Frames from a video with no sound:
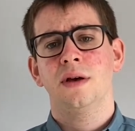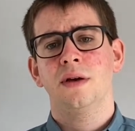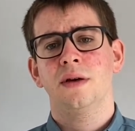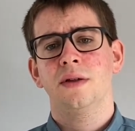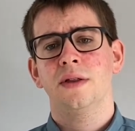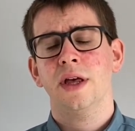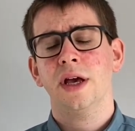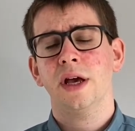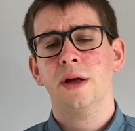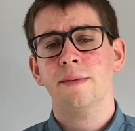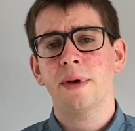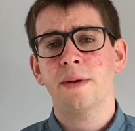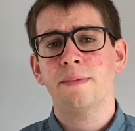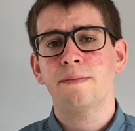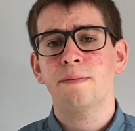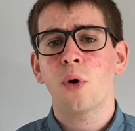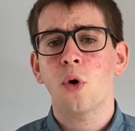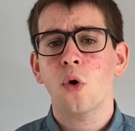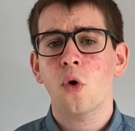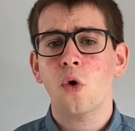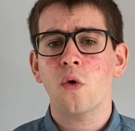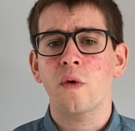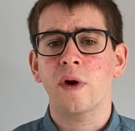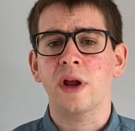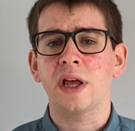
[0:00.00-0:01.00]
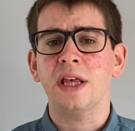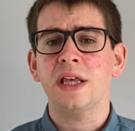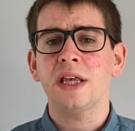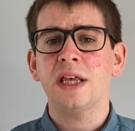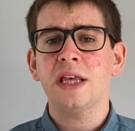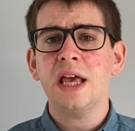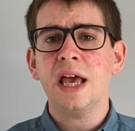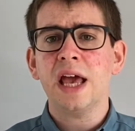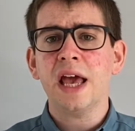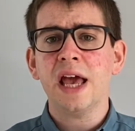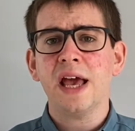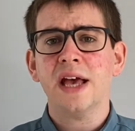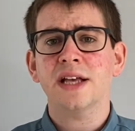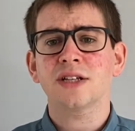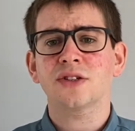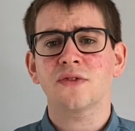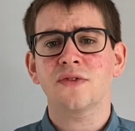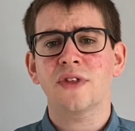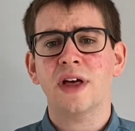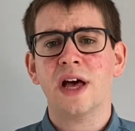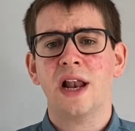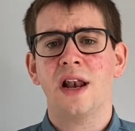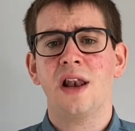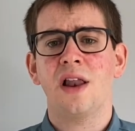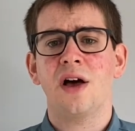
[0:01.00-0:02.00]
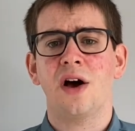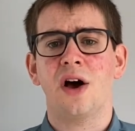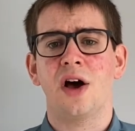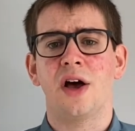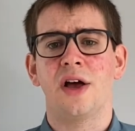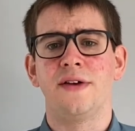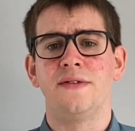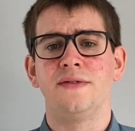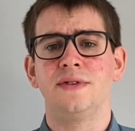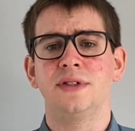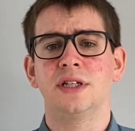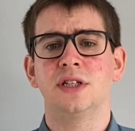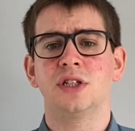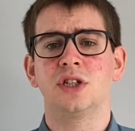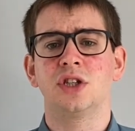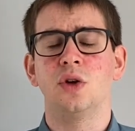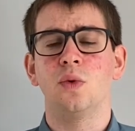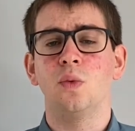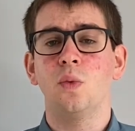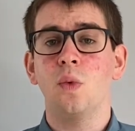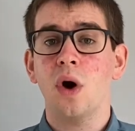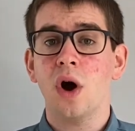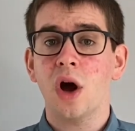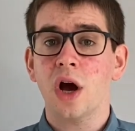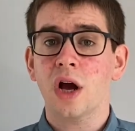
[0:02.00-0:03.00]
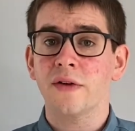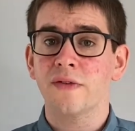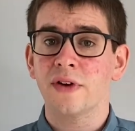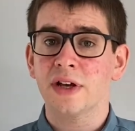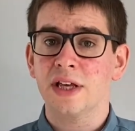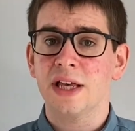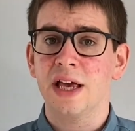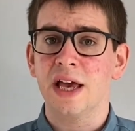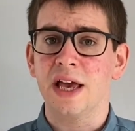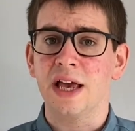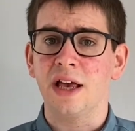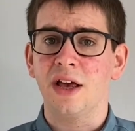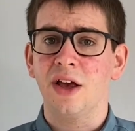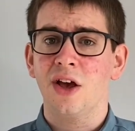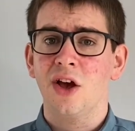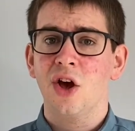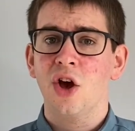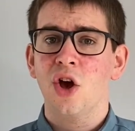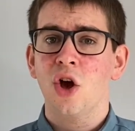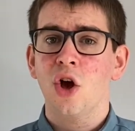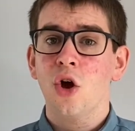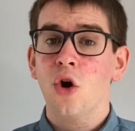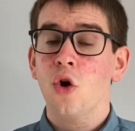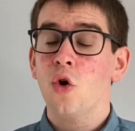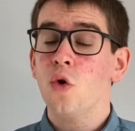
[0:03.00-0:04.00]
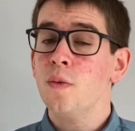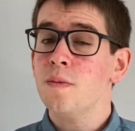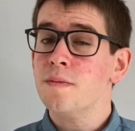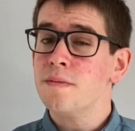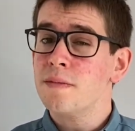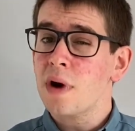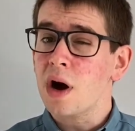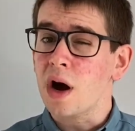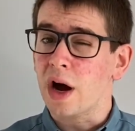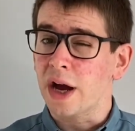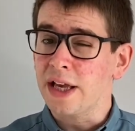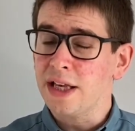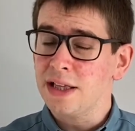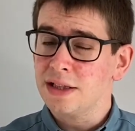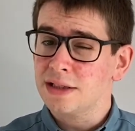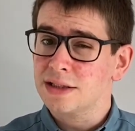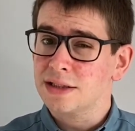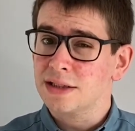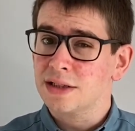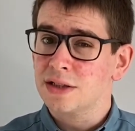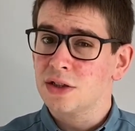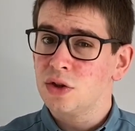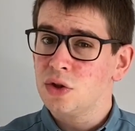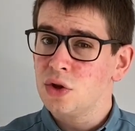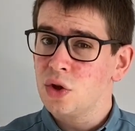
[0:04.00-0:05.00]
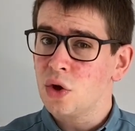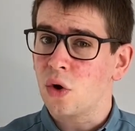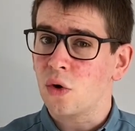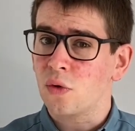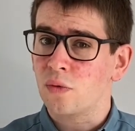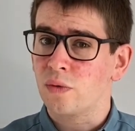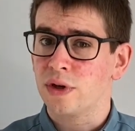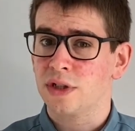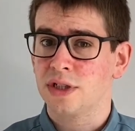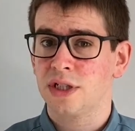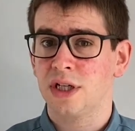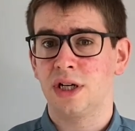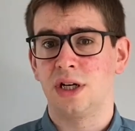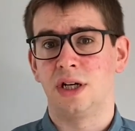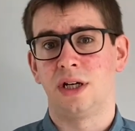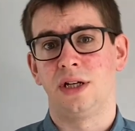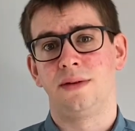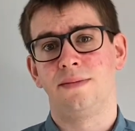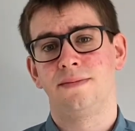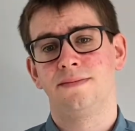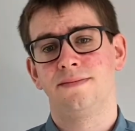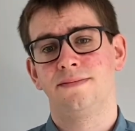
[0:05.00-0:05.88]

They're going to be pouring years of their lives into the work of a king who might not return.